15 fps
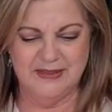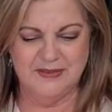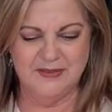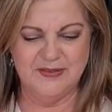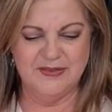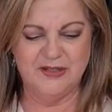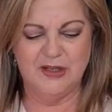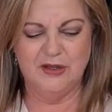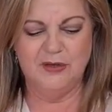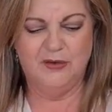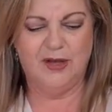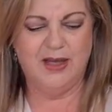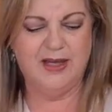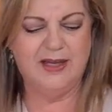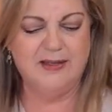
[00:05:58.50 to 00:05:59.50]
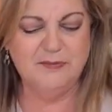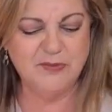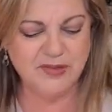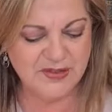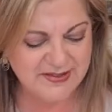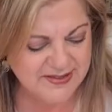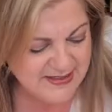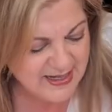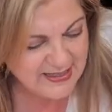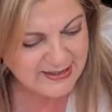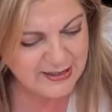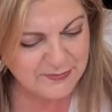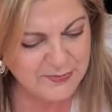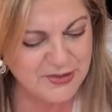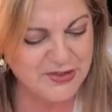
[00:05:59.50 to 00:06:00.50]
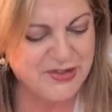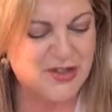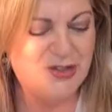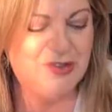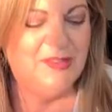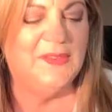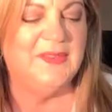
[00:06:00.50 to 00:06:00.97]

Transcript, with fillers: so just stand up to show you